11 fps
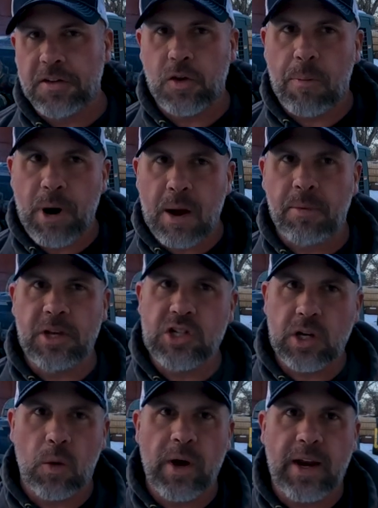So I probably
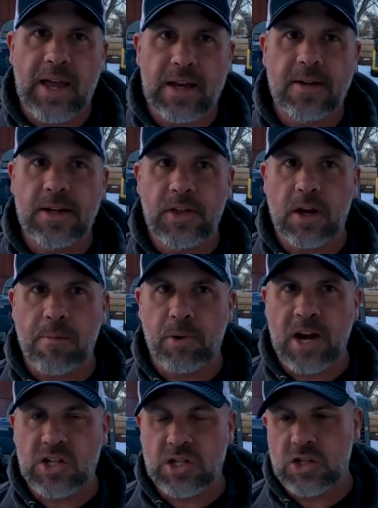should have went ahead and did the
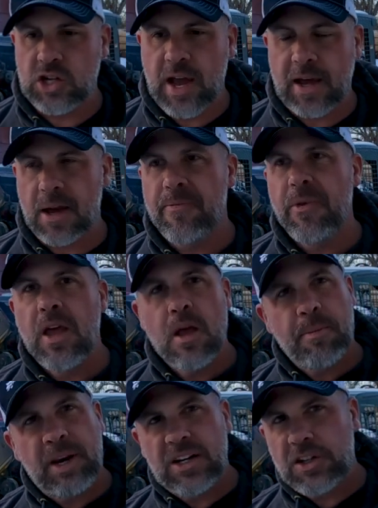compression check,
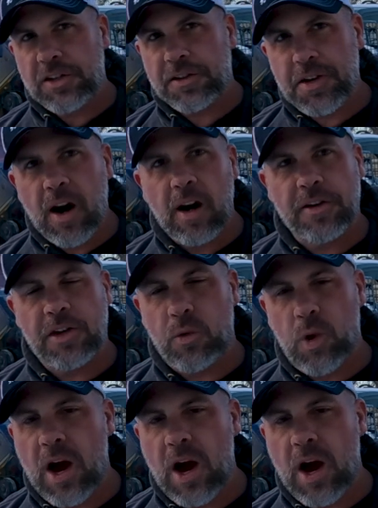but it just starts and